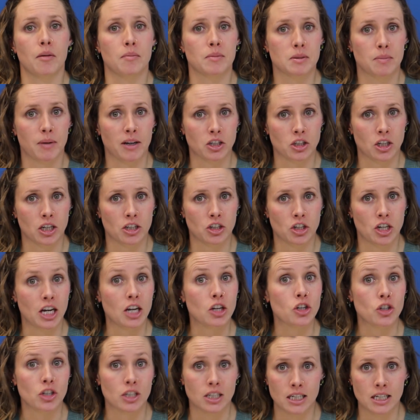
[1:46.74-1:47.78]
special
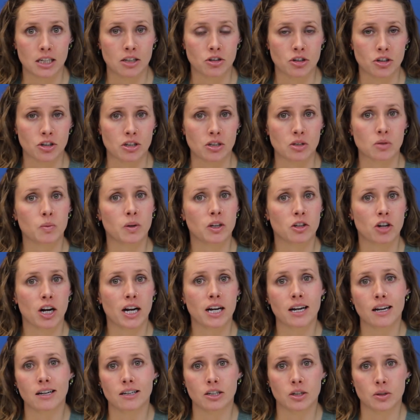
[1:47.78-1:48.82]
education teachers. We
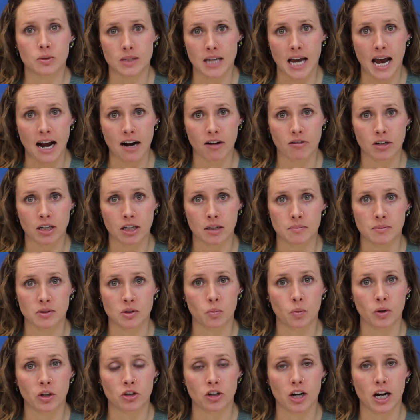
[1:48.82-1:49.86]
try not to use acronyms,
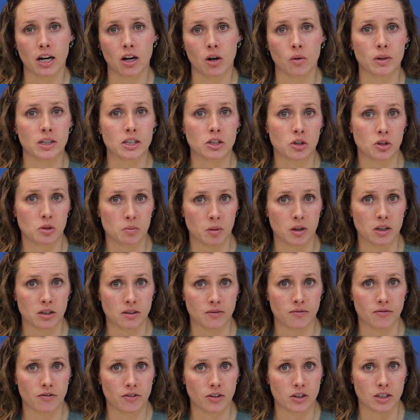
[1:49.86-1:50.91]
and we try and always use
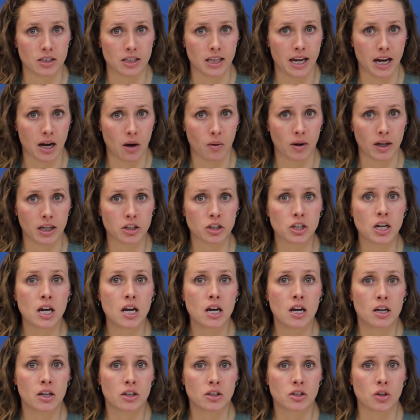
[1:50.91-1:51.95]
person-first language.
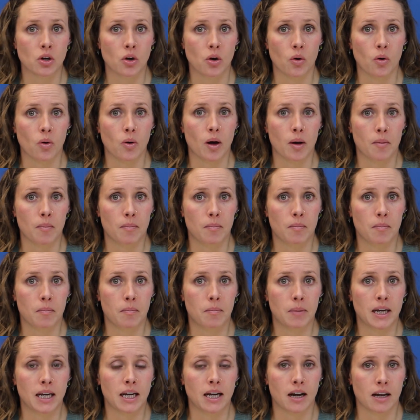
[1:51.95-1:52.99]
So
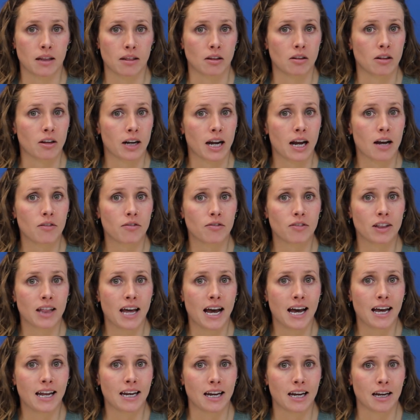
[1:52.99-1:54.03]
be on the lookout for
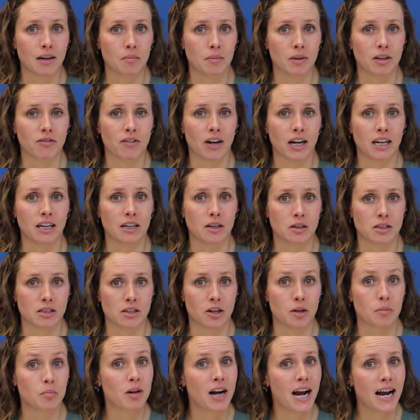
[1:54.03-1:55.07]
that and be ready to
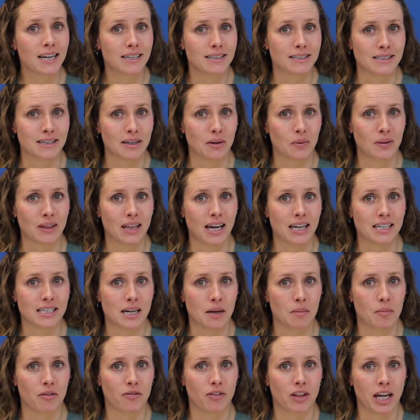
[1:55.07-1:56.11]
start practicing with that
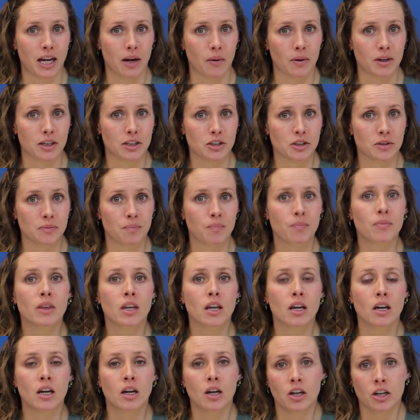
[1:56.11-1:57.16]
type of language.
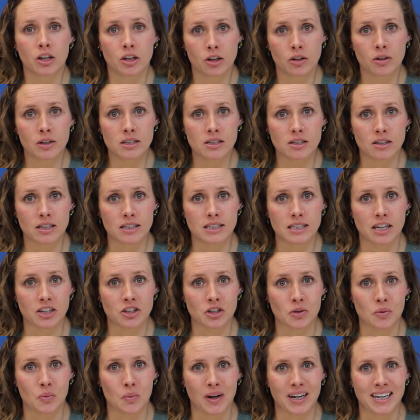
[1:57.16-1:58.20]
You're going to start
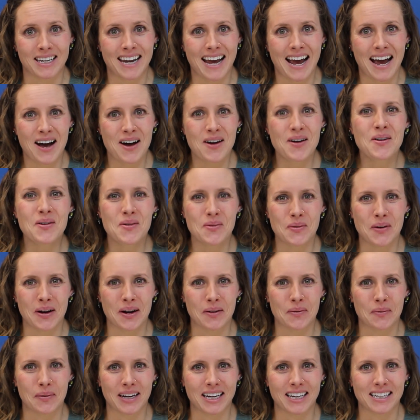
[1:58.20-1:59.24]
session 1 now,
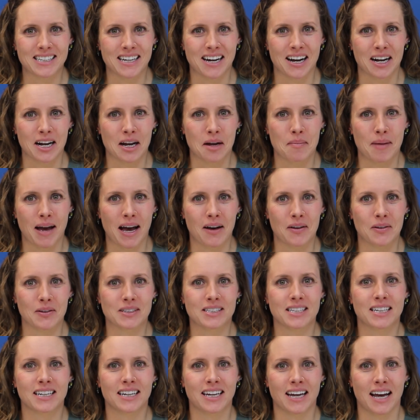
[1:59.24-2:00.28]
where we talk
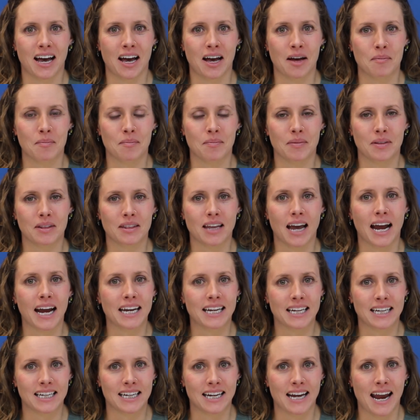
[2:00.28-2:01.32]
about
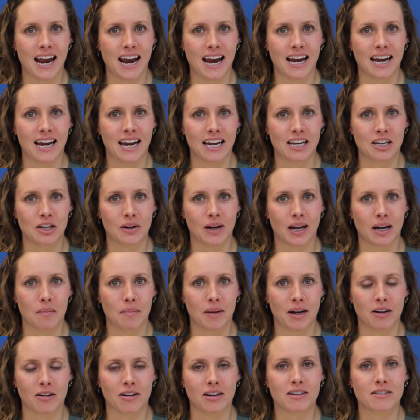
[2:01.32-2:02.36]
IDEA, and you get a better